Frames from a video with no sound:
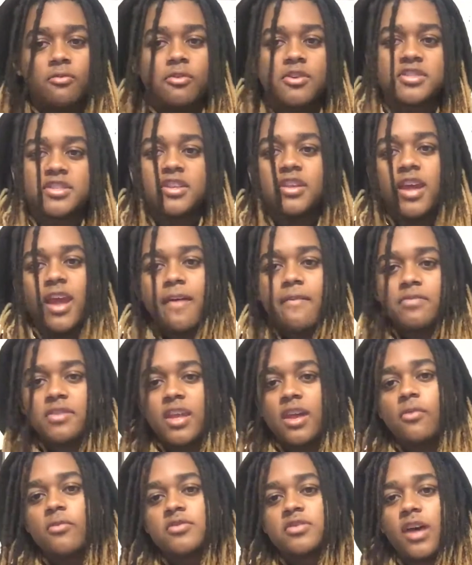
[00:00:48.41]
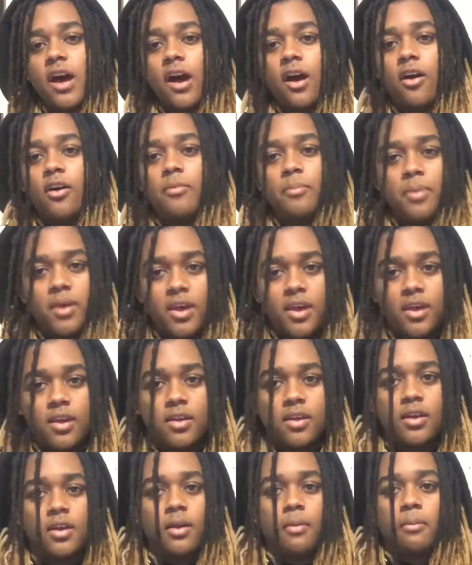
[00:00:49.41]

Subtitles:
wasn't everything was all bad,